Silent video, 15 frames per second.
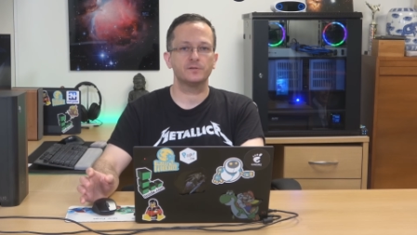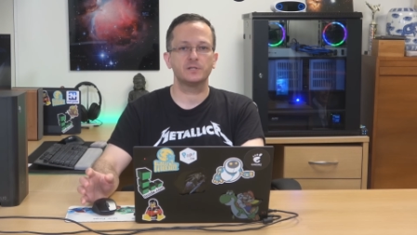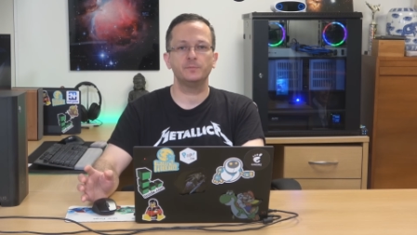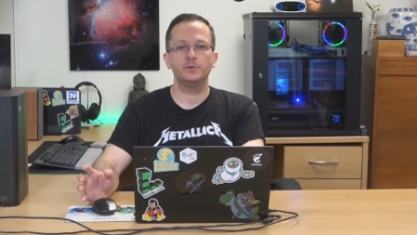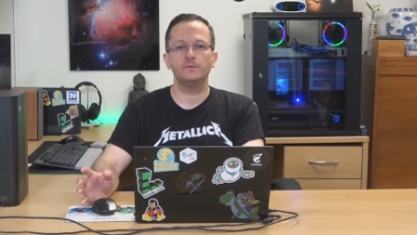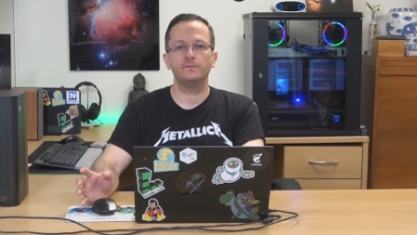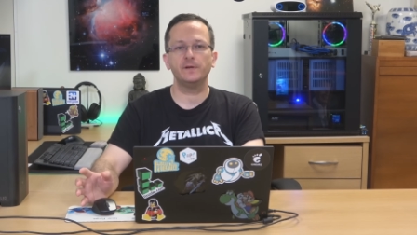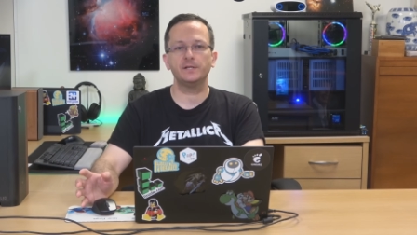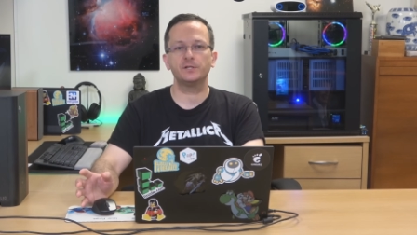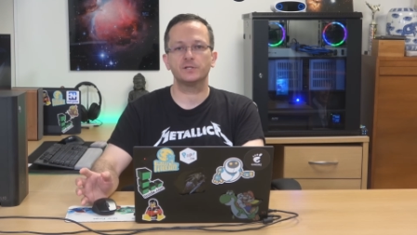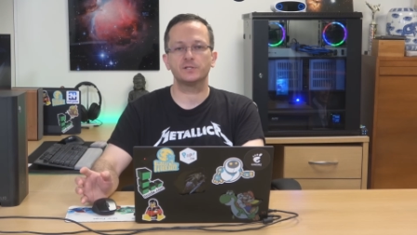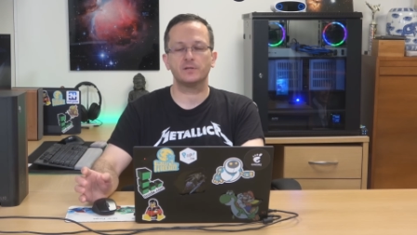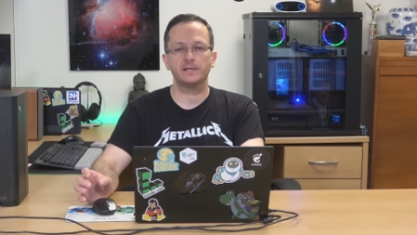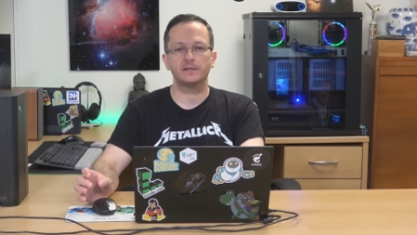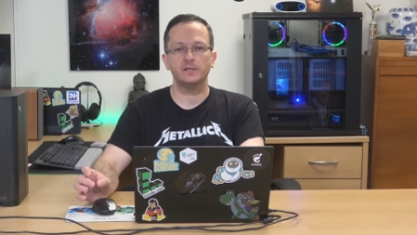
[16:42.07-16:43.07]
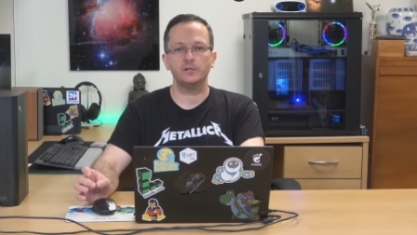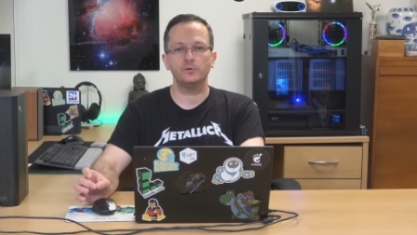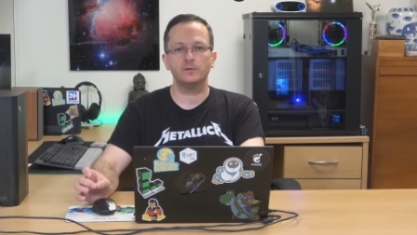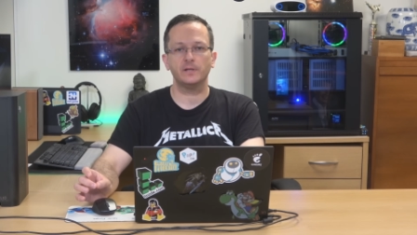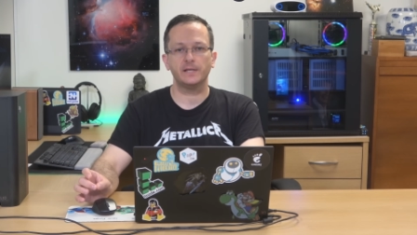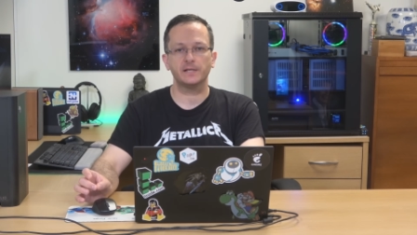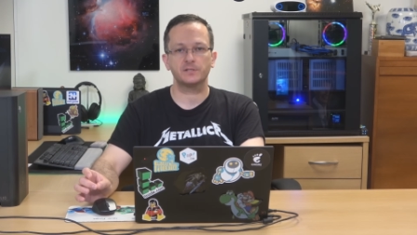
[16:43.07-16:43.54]
some new features like the new
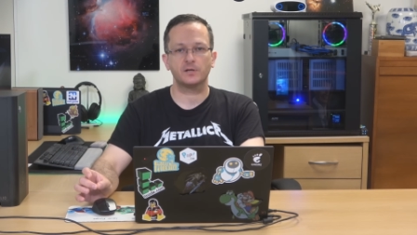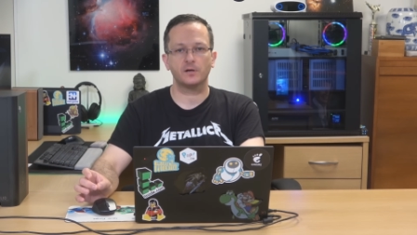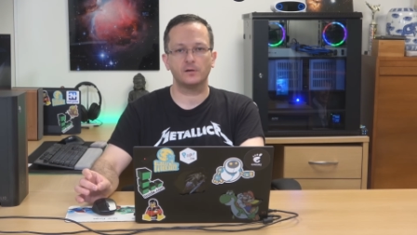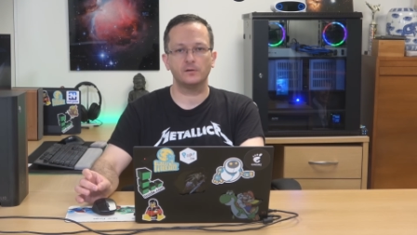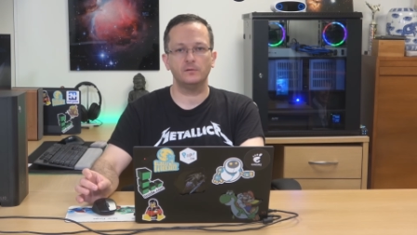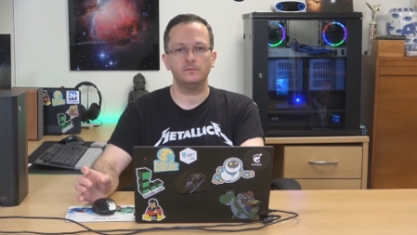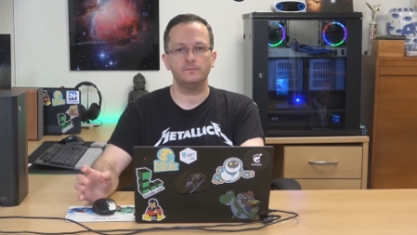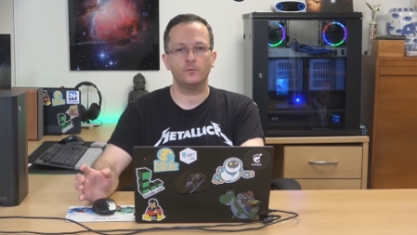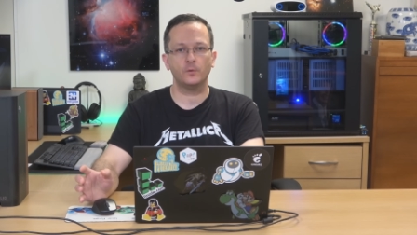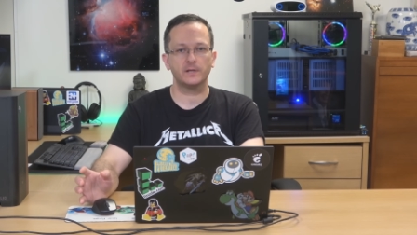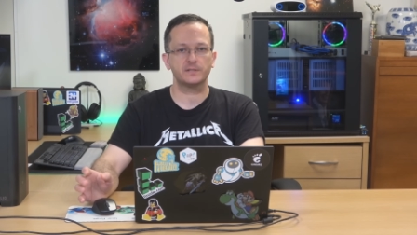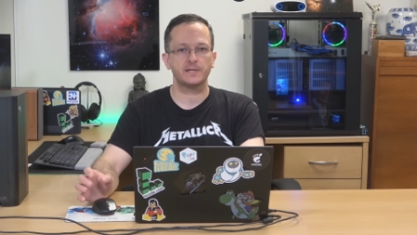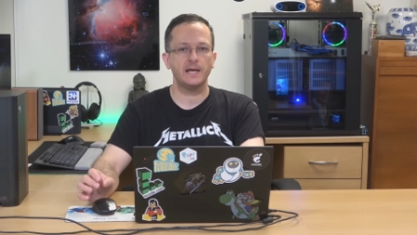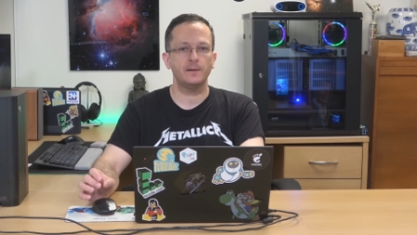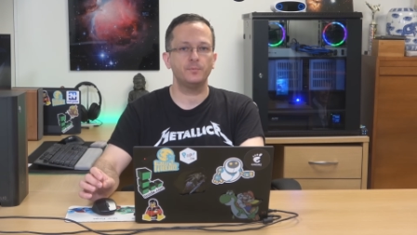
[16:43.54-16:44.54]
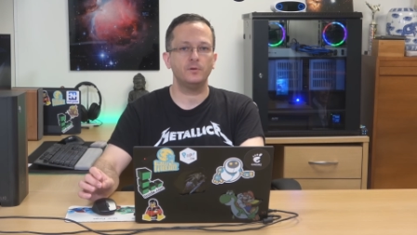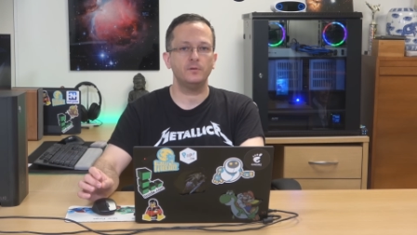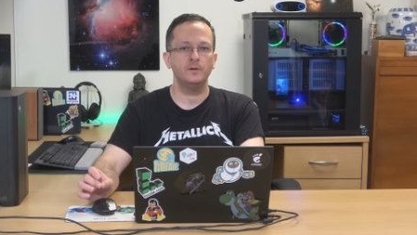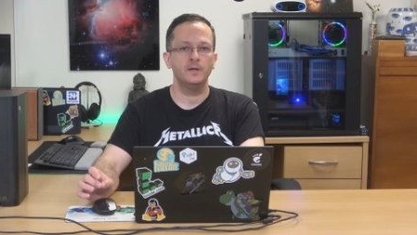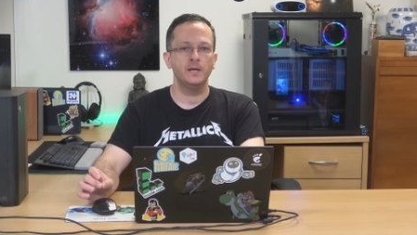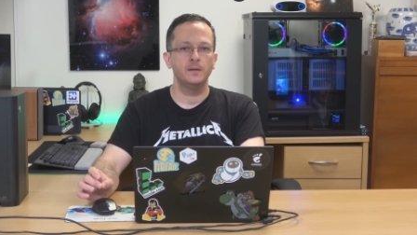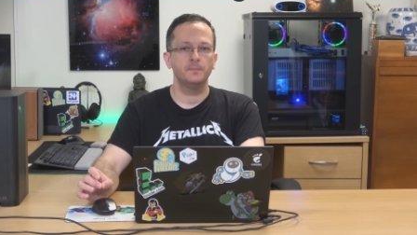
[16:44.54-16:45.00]
Linux kernel, for example,